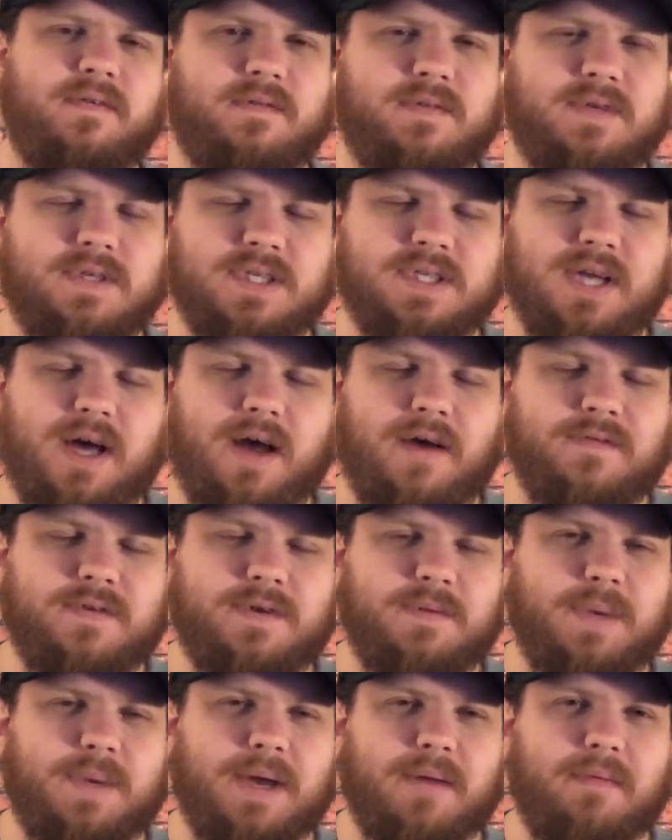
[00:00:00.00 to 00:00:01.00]
stuff
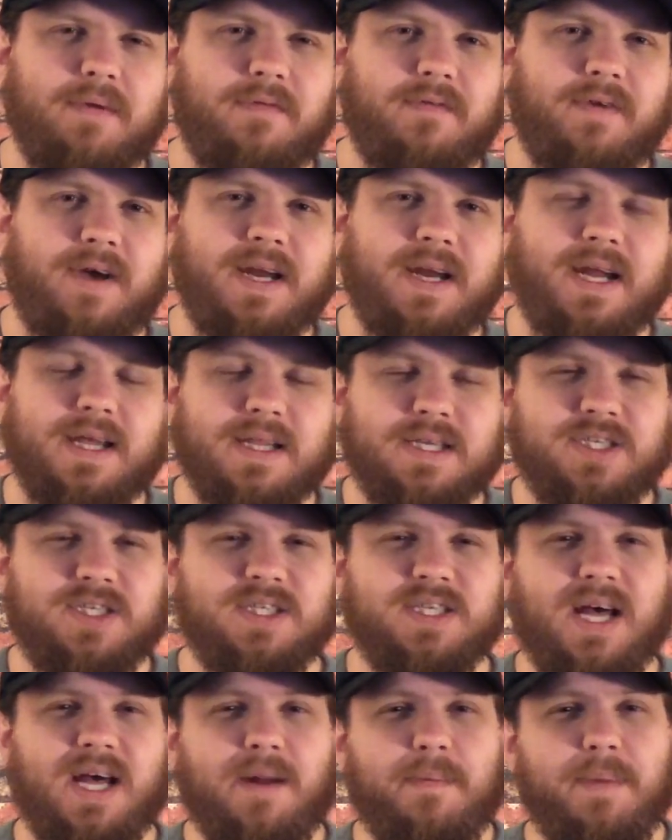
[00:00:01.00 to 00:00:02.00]
to be able to find out that
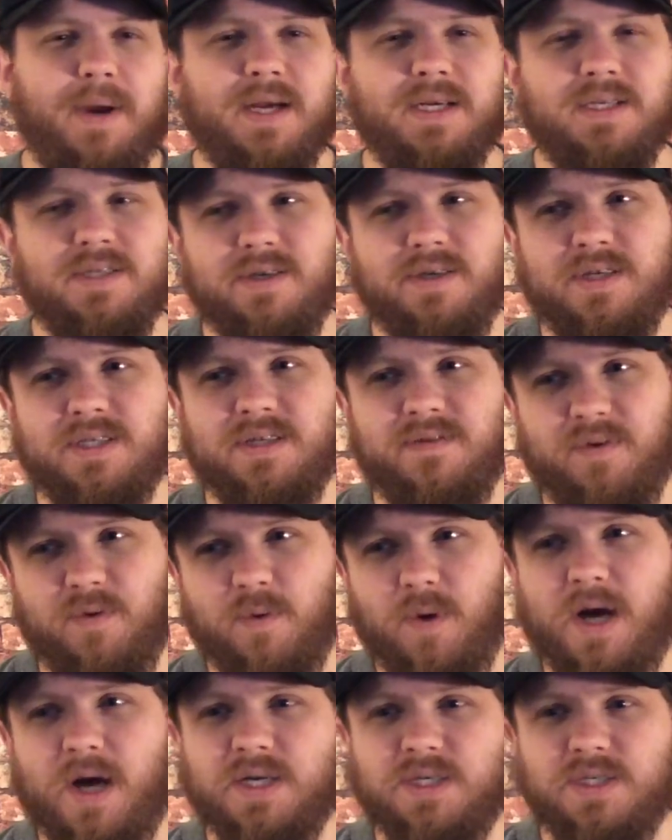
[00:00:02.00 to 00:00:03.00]
she's not a Mary Sue, because if
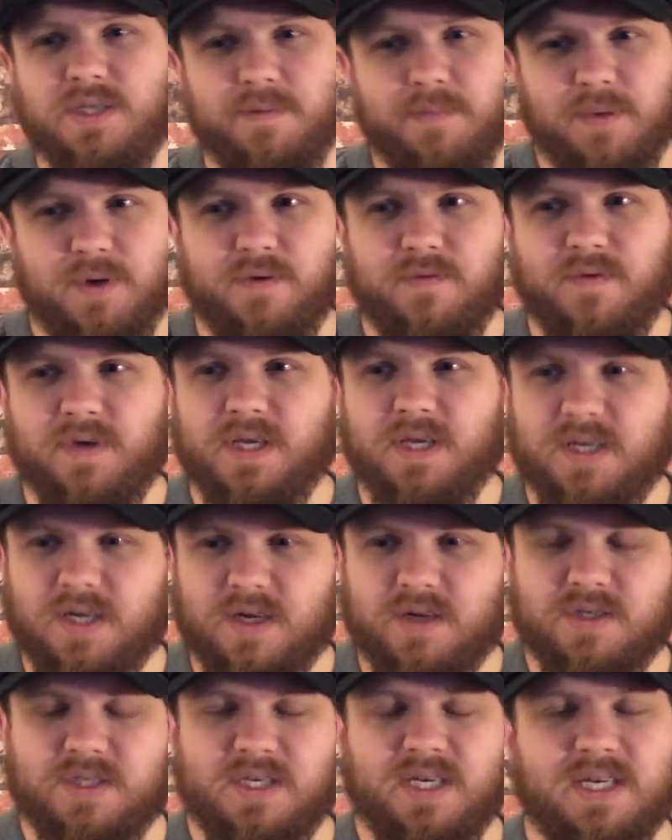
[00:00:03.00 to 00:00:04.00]
you watch the movie, you
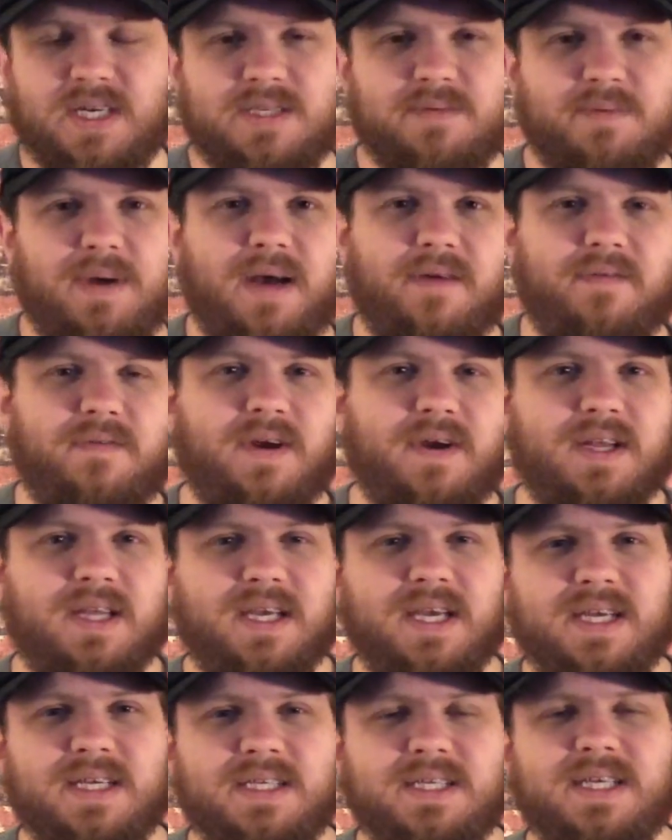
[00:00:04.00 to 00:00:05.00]
know, she gets by
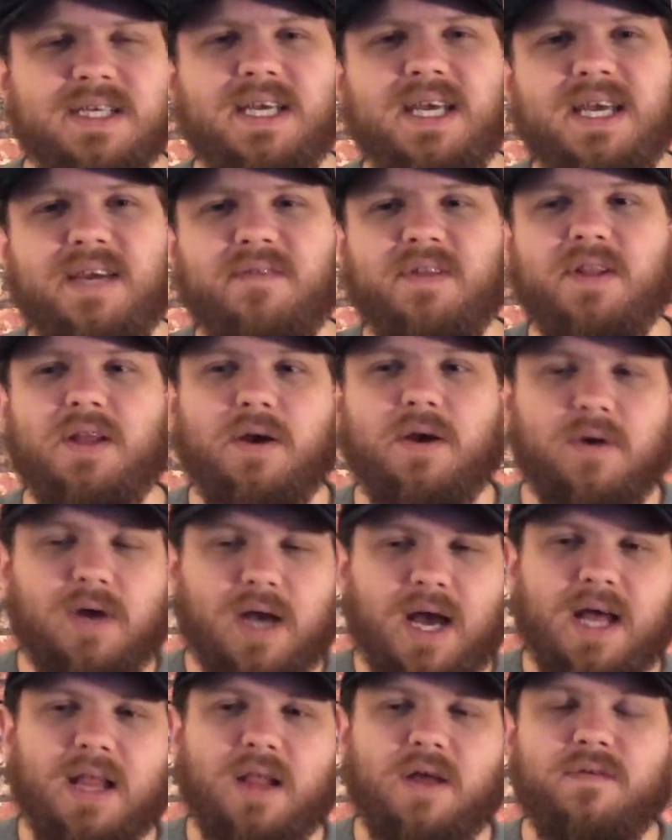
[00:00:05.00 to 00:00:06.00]
fairly easily. Even though
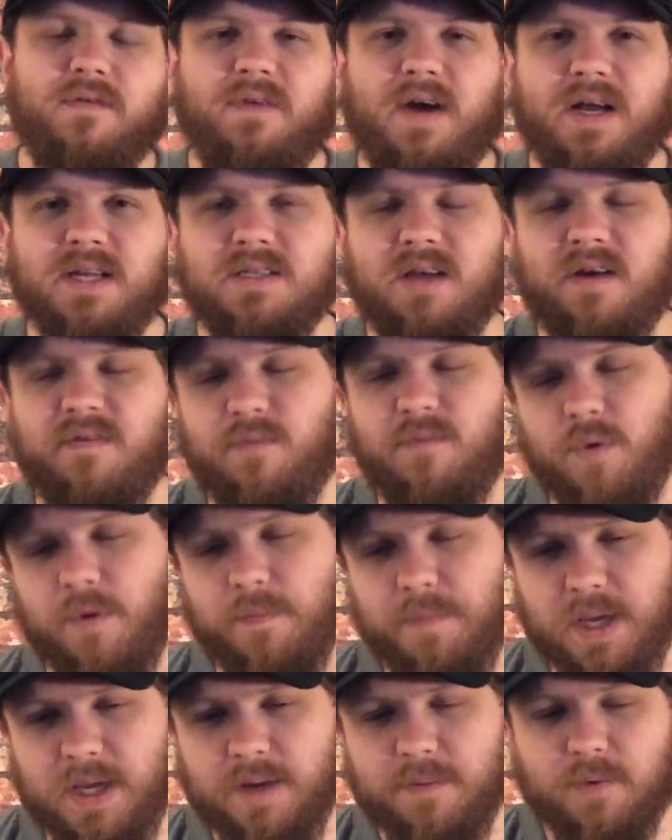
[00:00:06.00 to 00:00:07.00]
Kylo fights off more
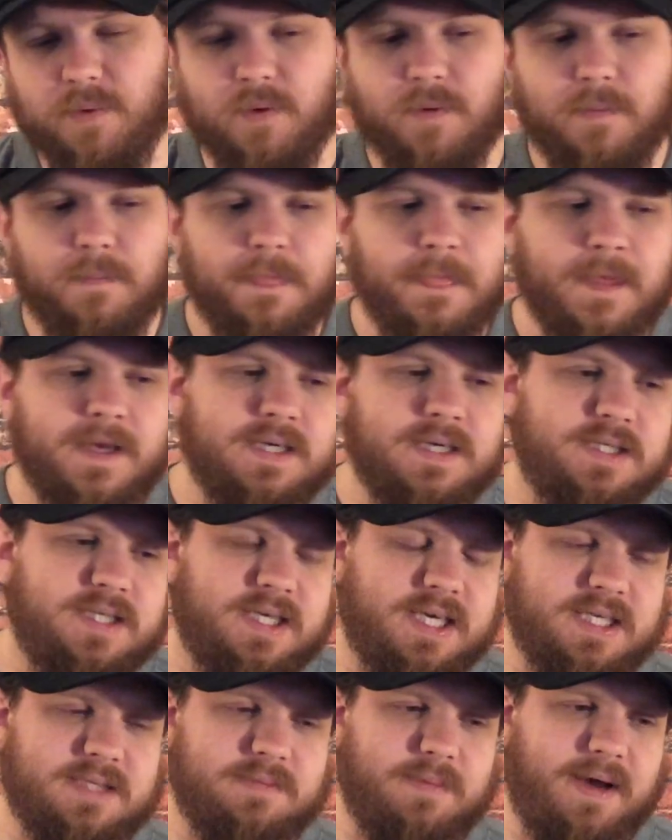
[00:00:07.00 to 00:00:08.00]
people,
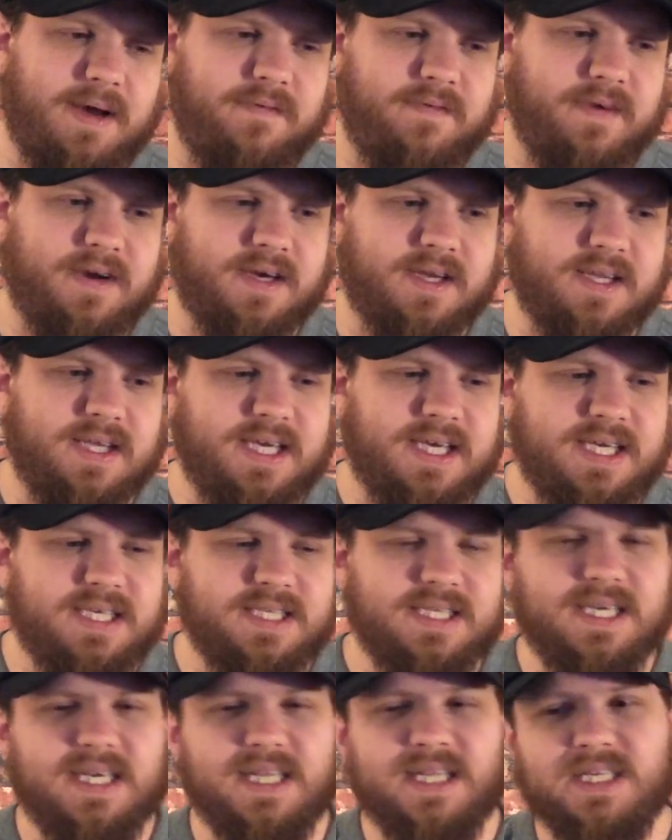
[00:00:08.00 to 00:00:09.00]
she gets by fairly
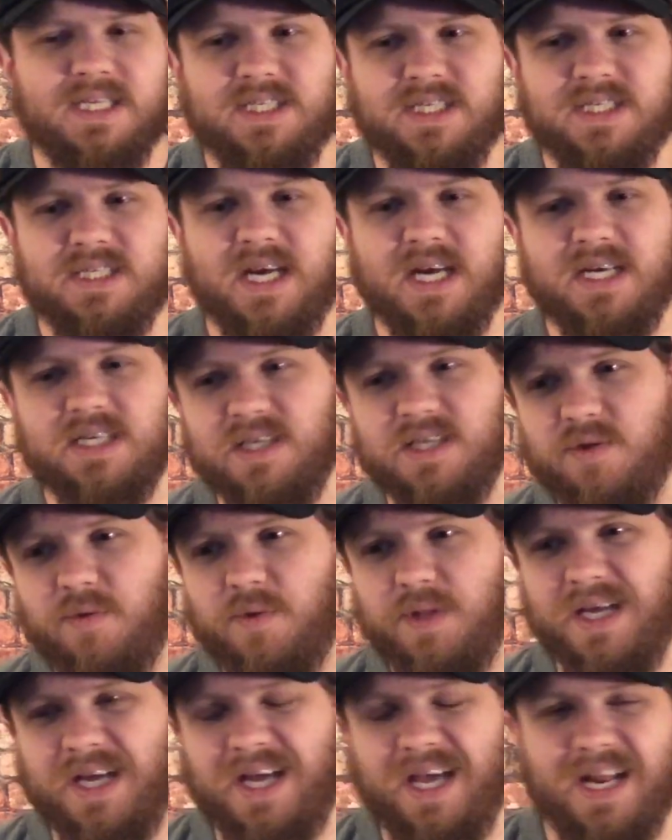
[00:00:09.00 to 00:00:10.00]
easy, and then she's actually the
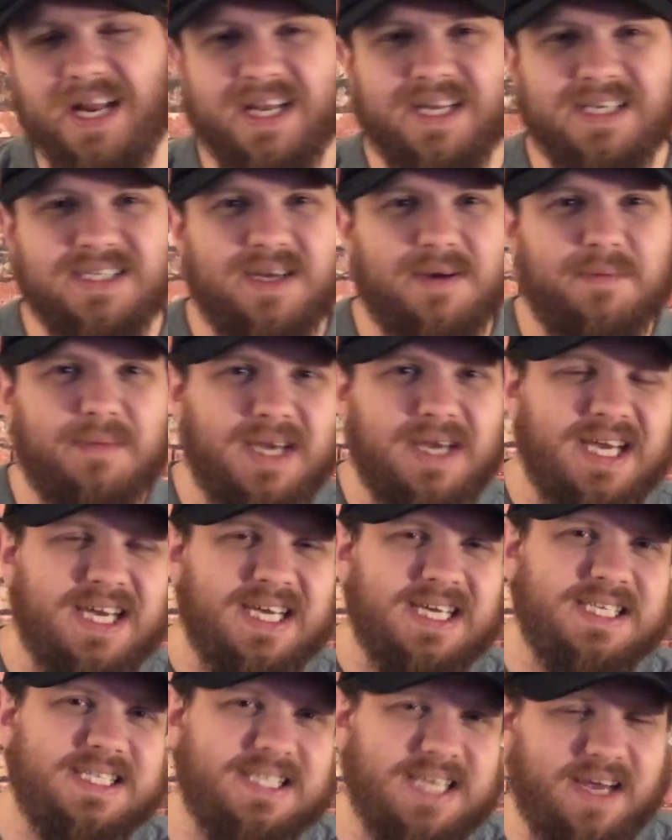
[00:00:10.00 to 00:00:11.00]
one that kind of ends up
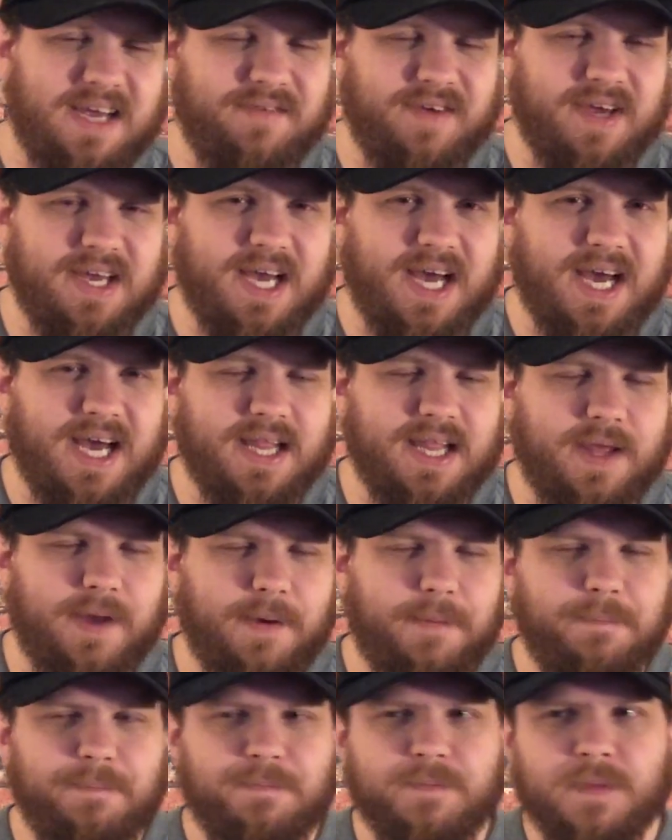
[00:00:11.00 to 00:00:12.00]
saving Kylo.